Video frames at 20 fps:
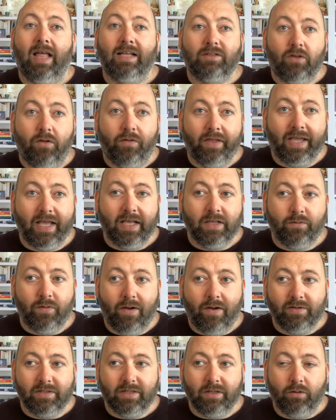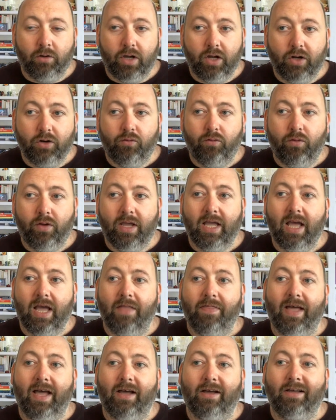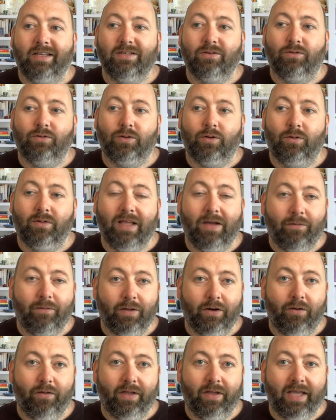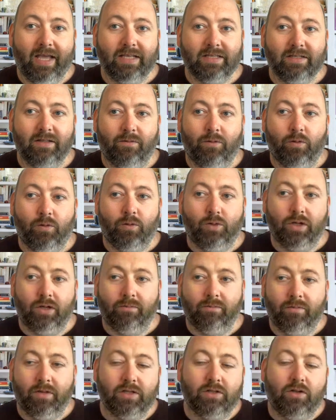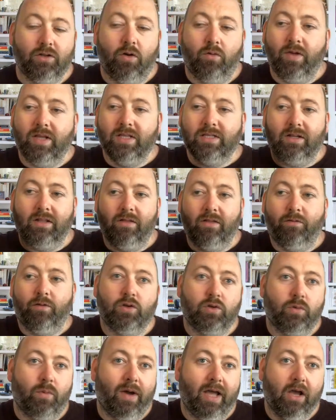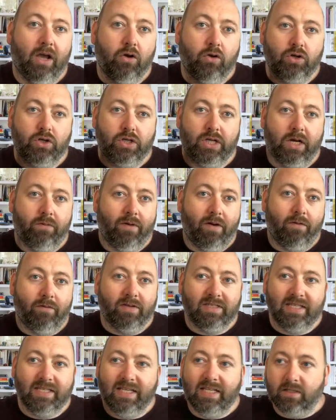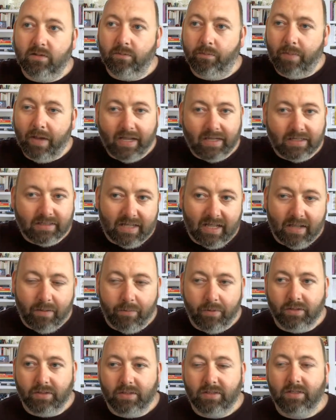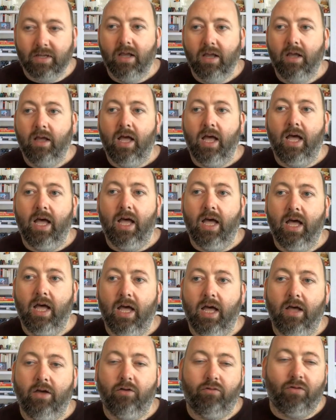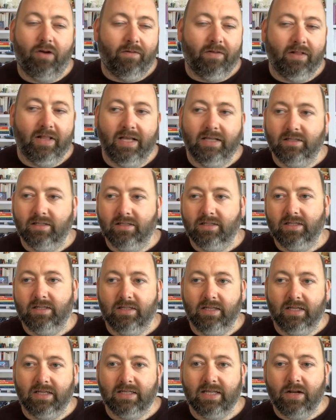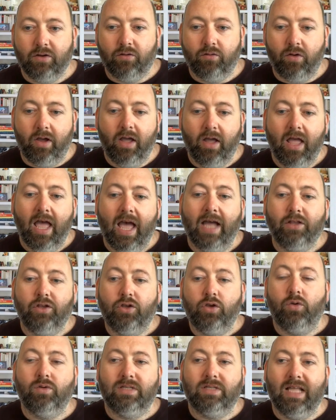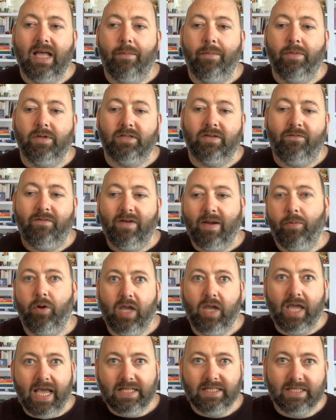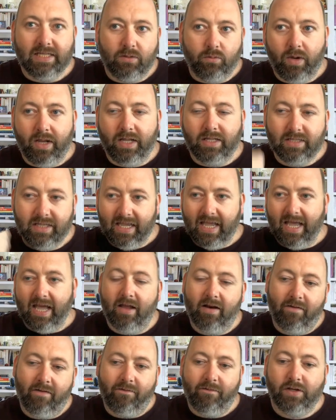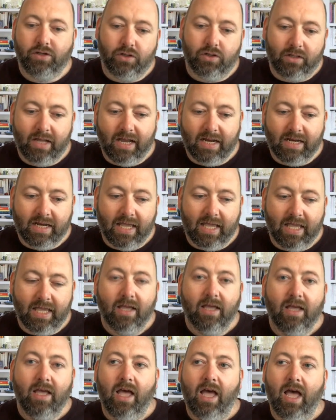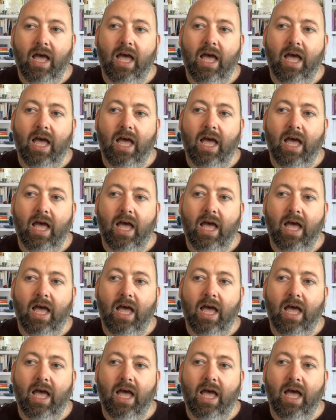that's not the case for every single country, and that is also definitely not the case in the future. There's no reason in the future why I couldn't generate receipts, bank statements, driving licenses, etc., and use them as a fabricated way to get an official ID,